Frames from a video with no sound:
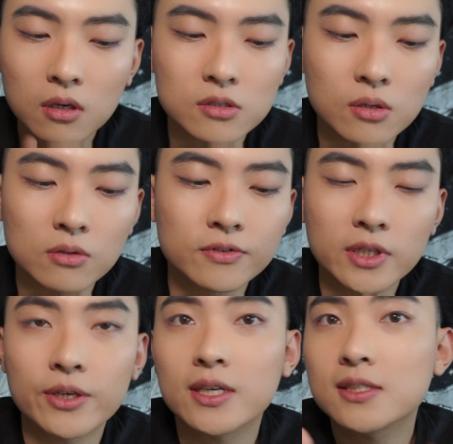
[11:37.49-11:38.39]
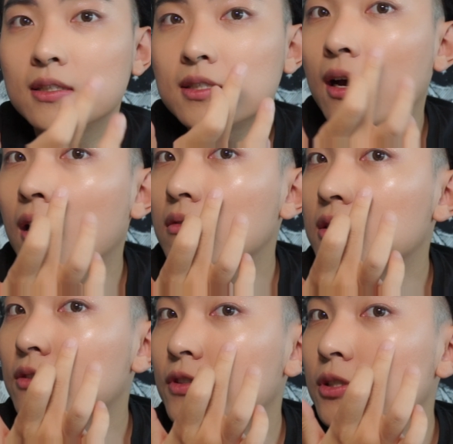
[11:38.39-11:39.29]
So hopefully you guys can tell the
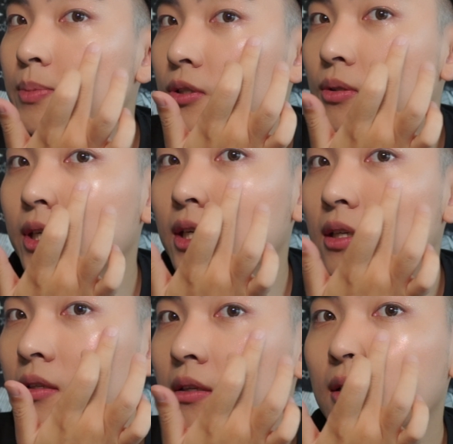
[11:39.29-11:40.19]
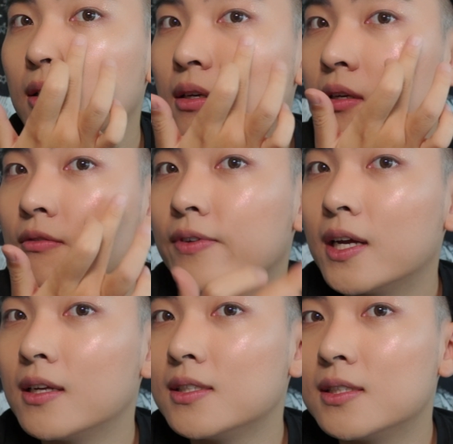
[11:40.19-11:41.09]
difference between
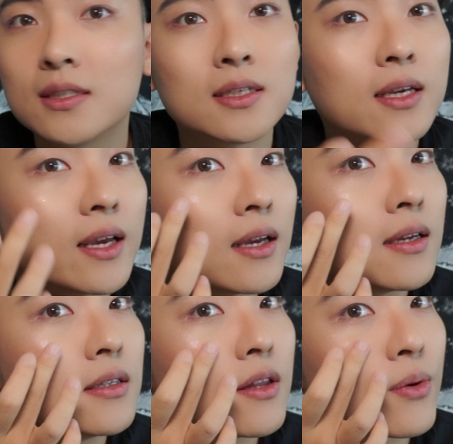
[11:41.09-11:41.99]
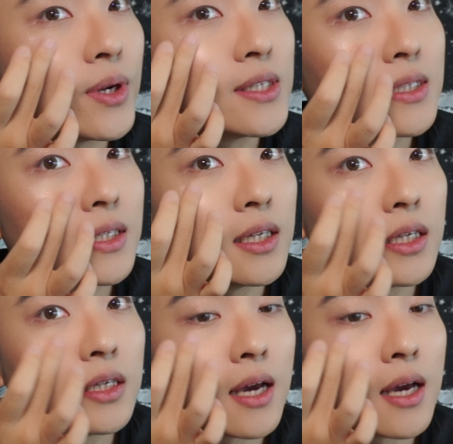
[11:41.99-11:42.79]
Fenty and 3CE.